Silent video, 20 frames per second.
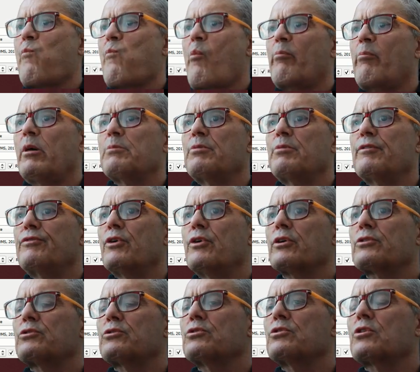But before
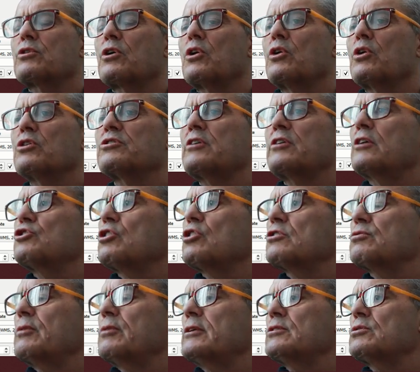to close, I
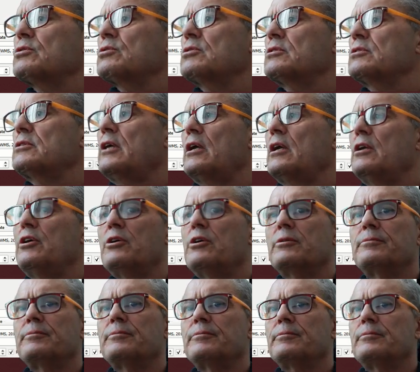just want to tell you
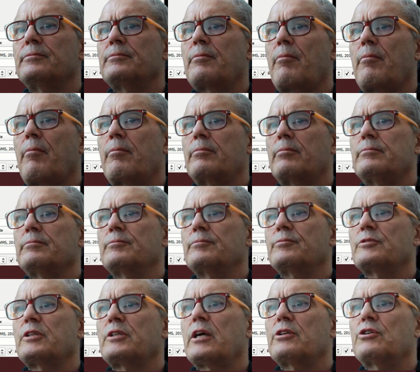
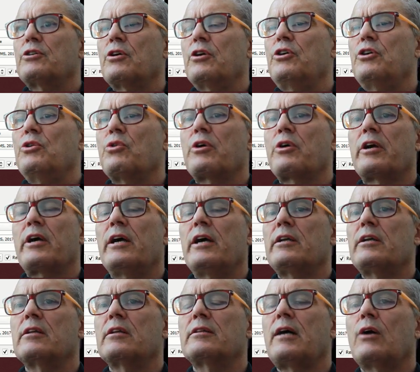that you
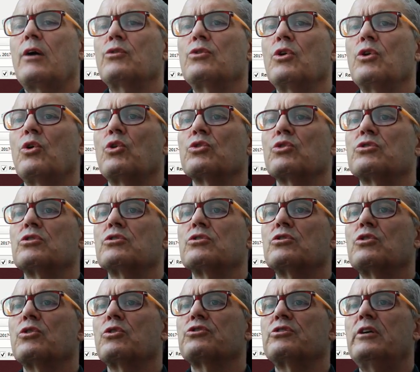can download
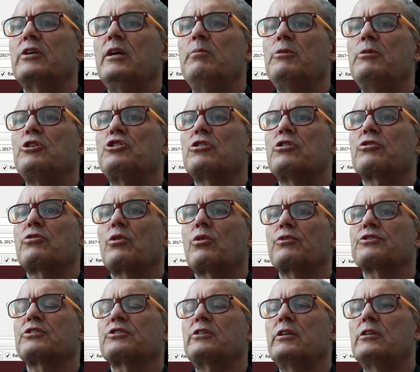those images of
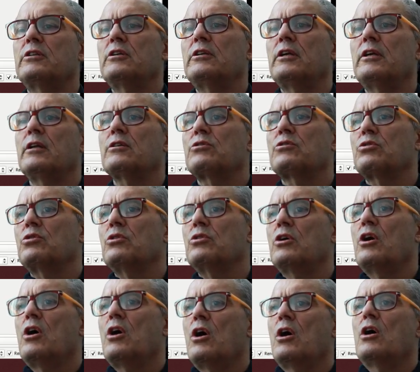Sentinel-2.
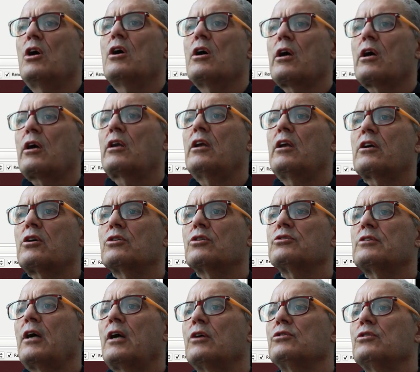Click on
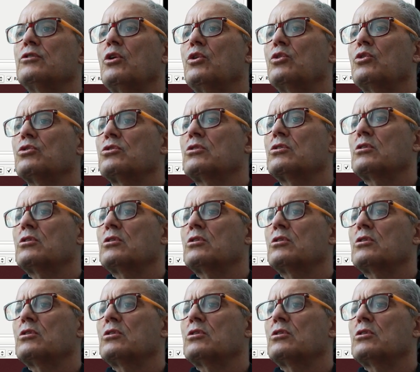download,